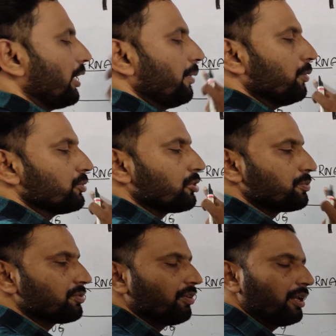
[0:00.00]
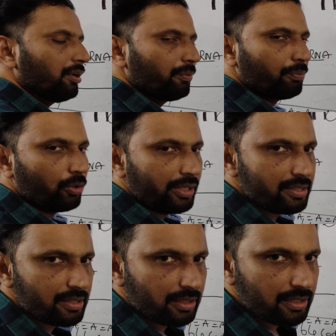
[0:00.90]
ribosomes for
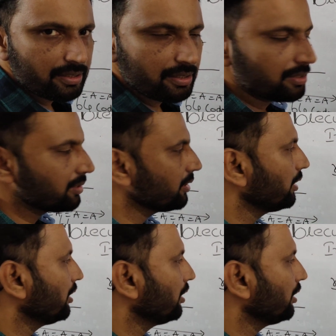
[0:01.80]
protein synthesis.